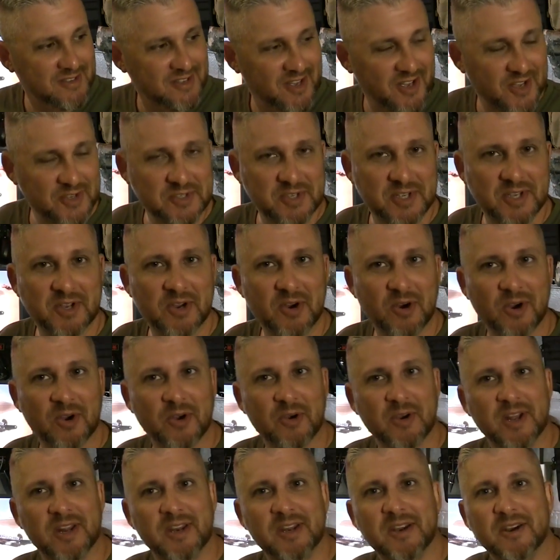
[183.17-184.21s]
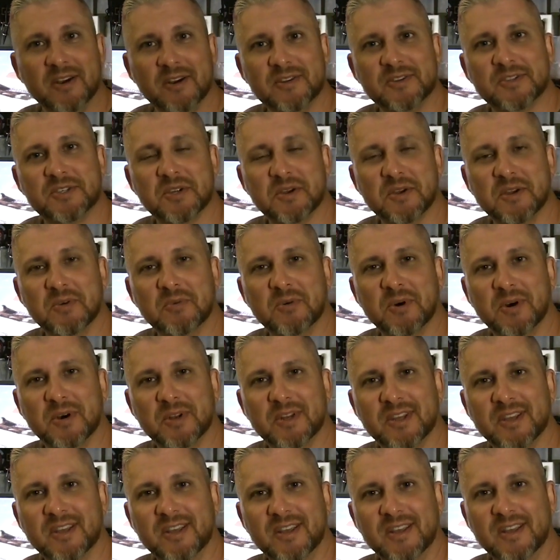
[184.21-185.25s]
Husky cart around here and show you
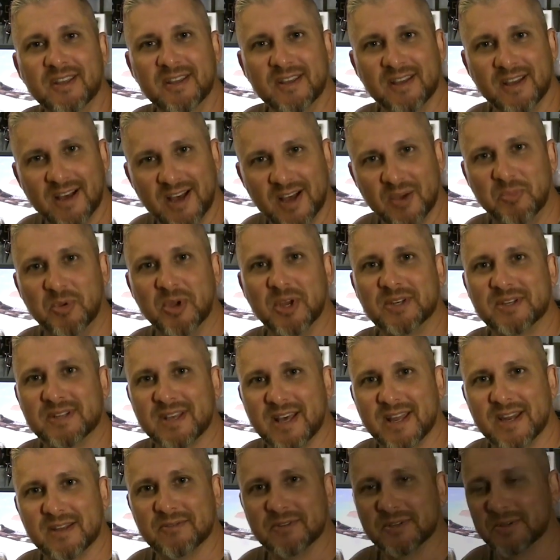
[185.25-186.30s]
what I picked out